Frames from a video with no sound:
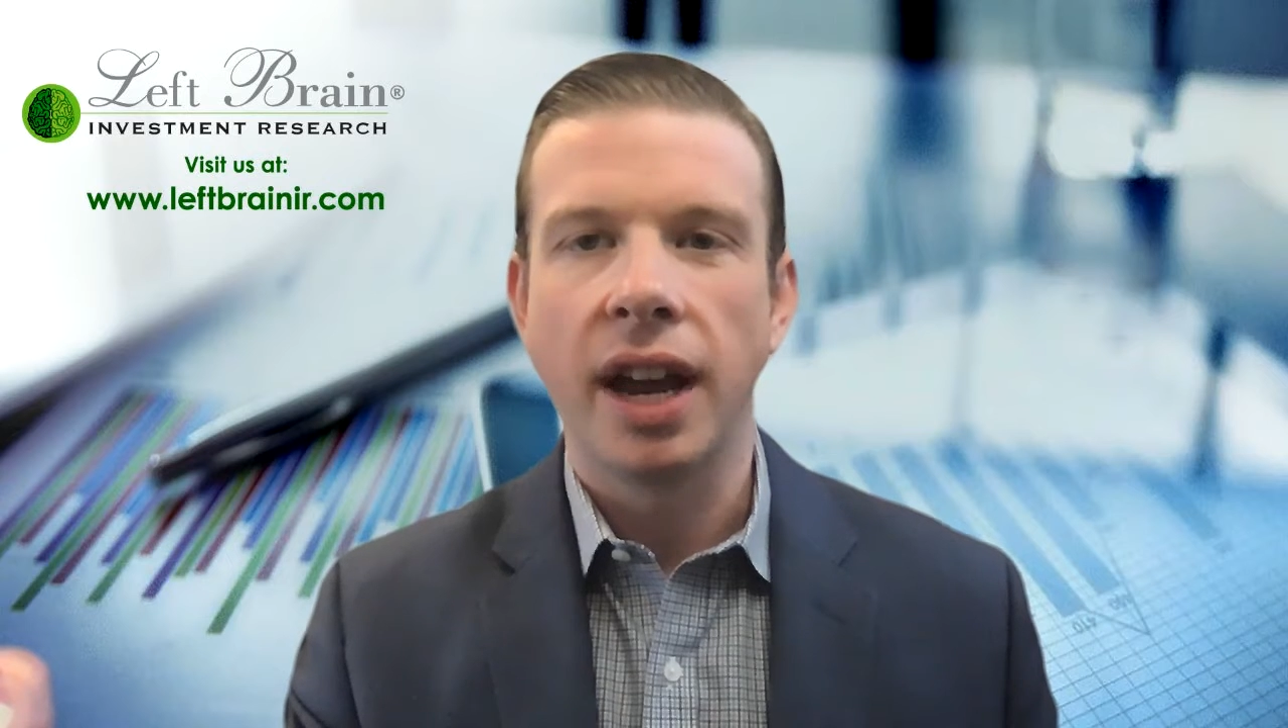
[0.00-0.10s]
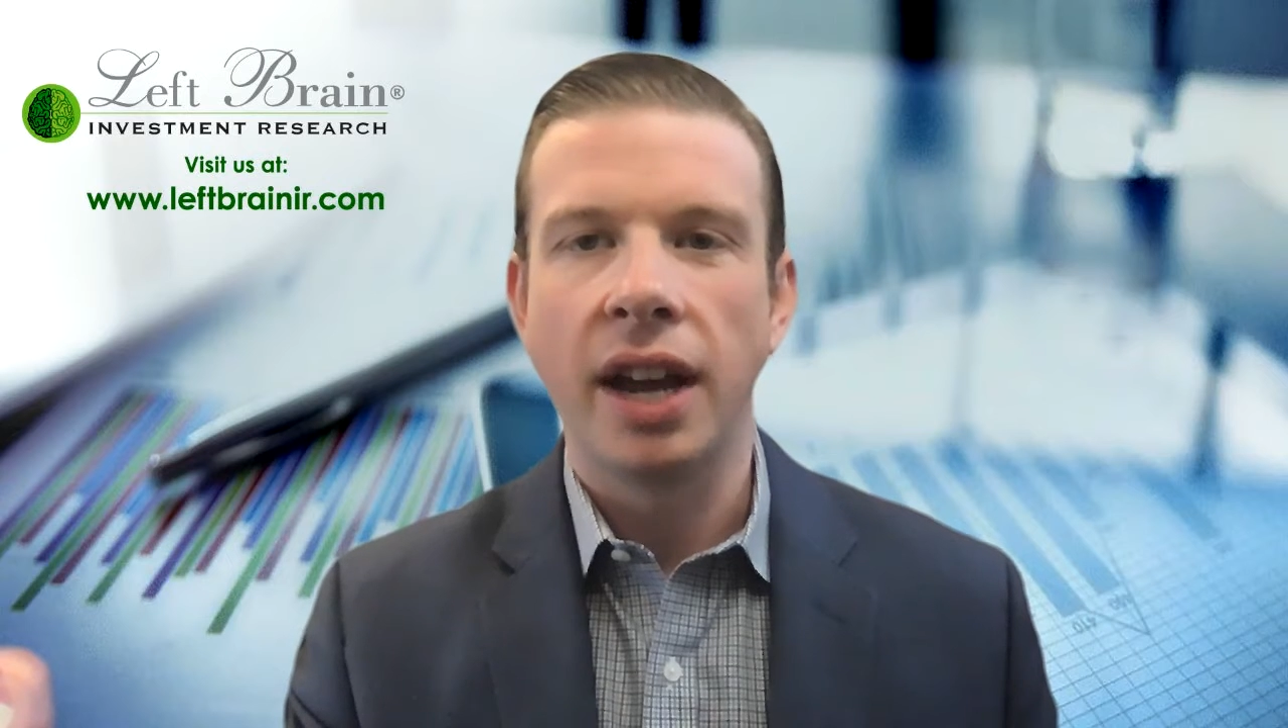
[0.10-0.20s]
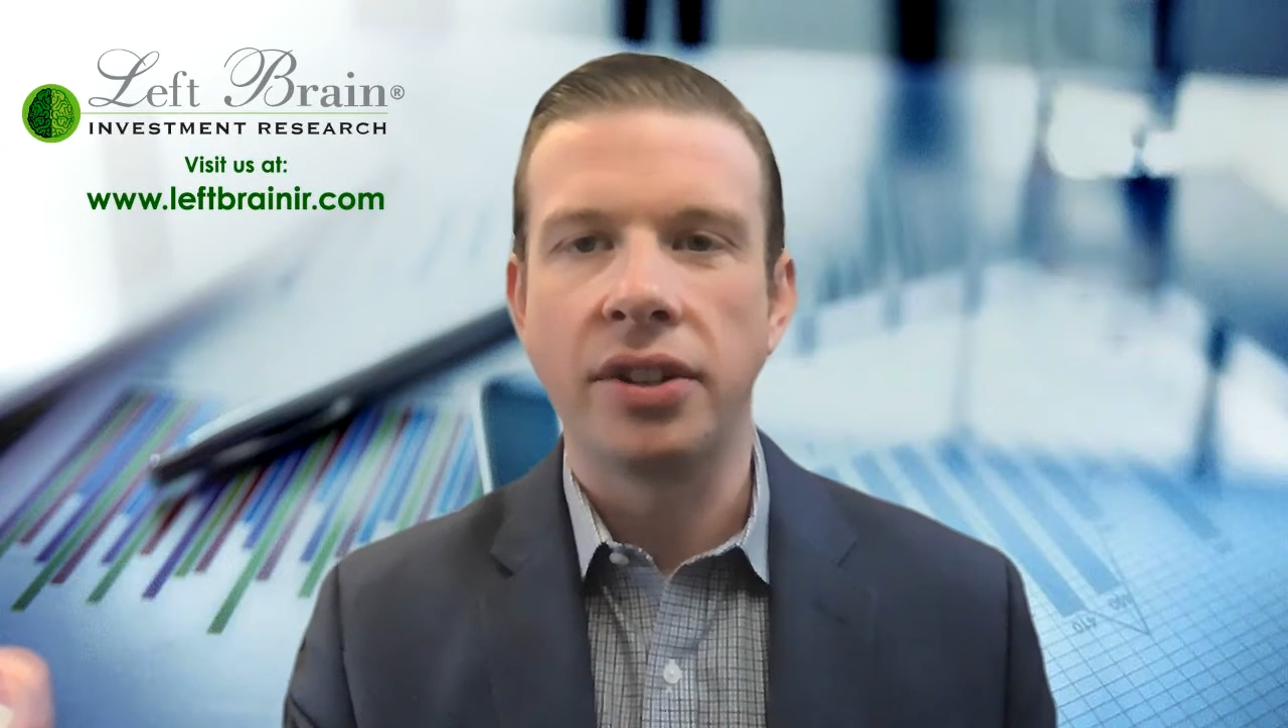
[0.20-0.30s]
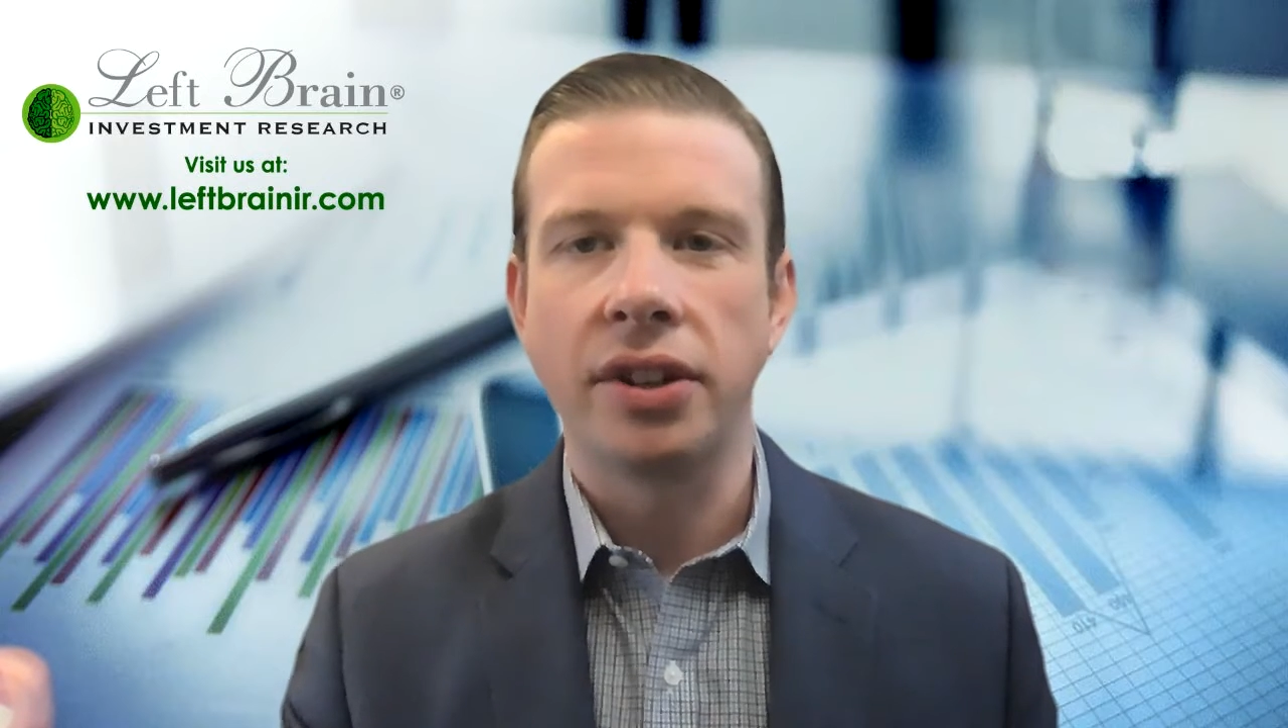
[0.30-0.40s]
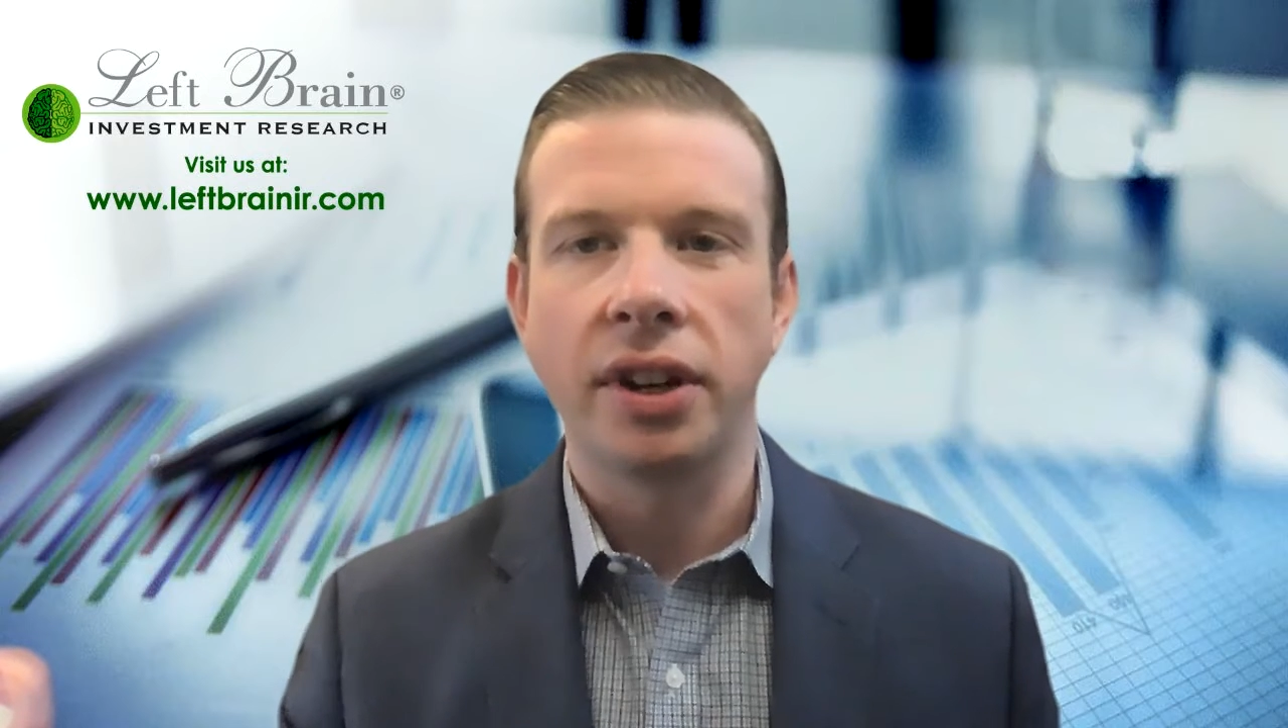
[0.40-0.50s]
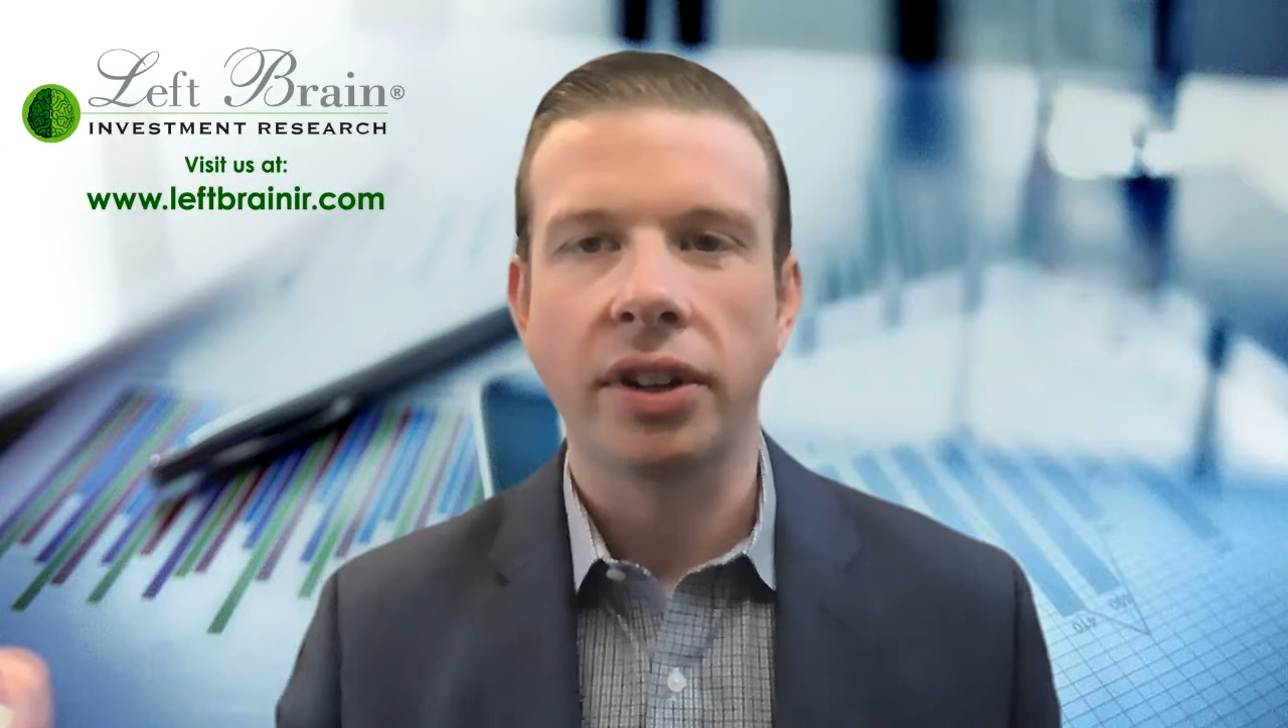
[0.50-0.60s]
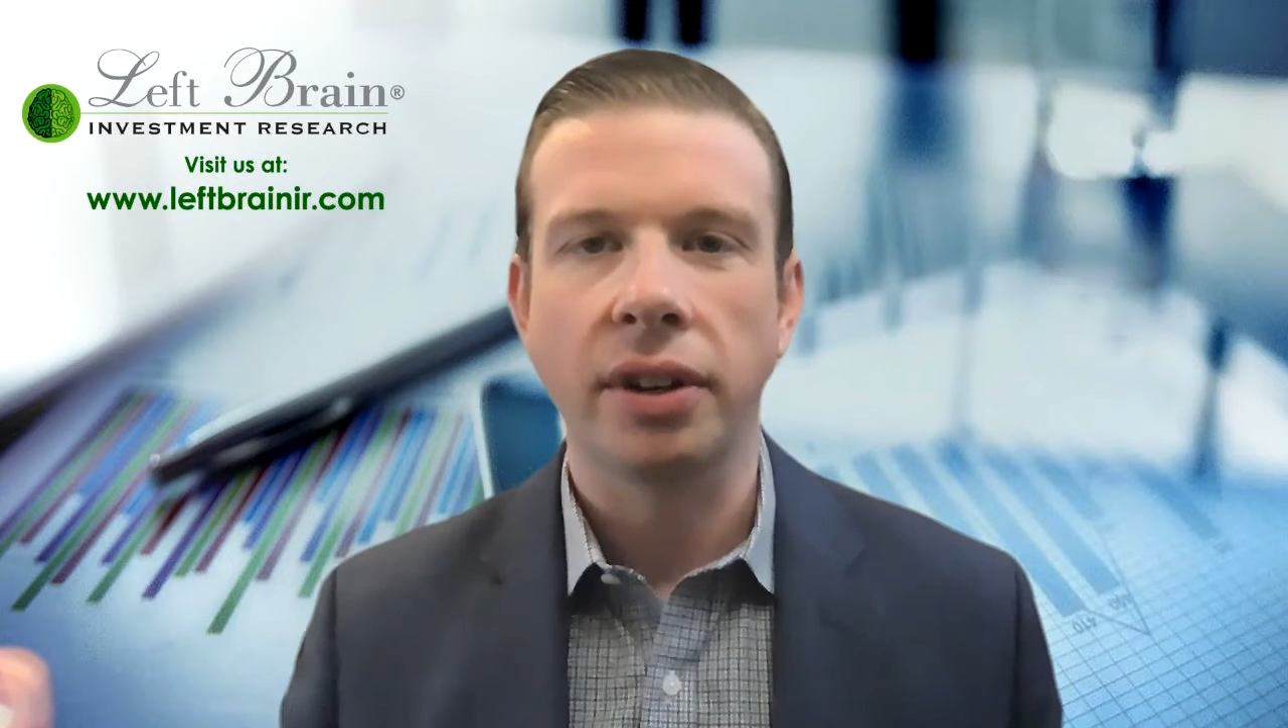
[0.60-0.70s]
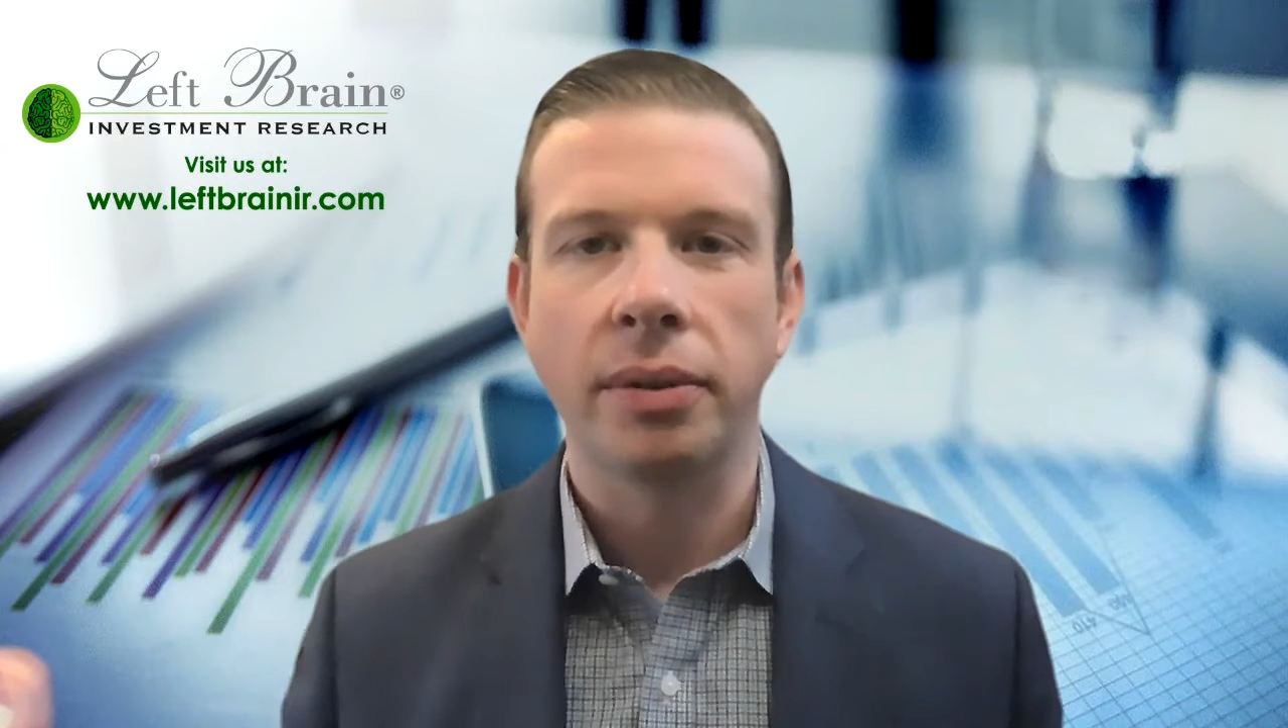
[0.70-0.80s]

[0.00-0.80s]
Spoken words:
as your yearly